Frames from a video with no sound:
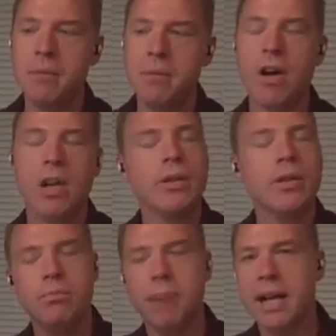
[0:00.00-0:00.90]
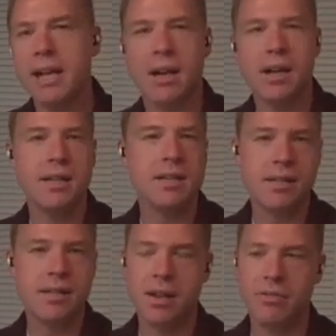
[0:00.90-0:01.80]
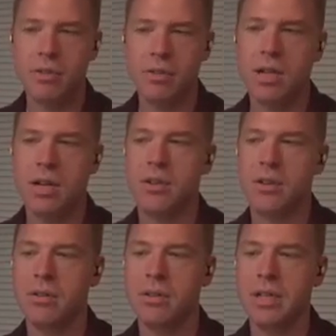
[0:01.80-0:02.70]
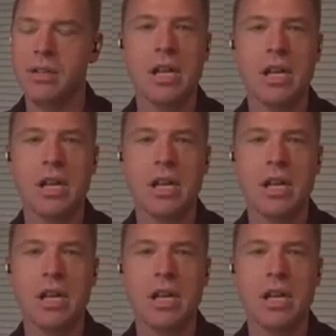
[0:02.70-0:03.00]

following the bylaws of your of your you know,